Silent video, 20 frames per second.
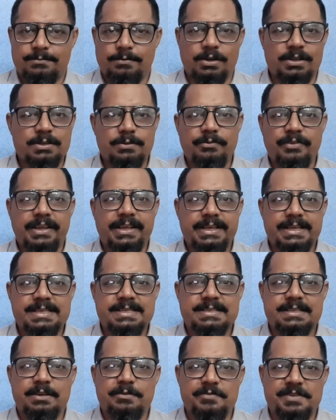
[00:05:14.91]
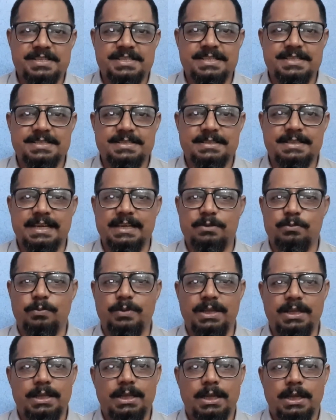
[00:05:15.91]
for the various services that
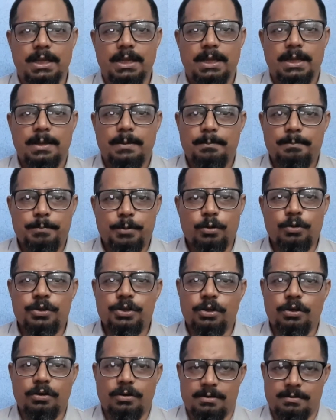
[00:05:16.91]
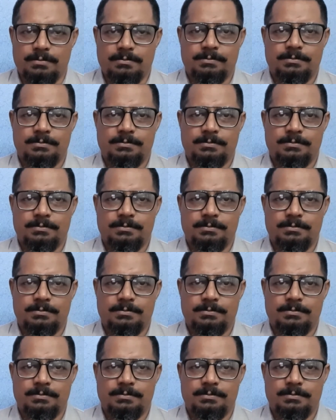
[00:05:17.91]
we procure.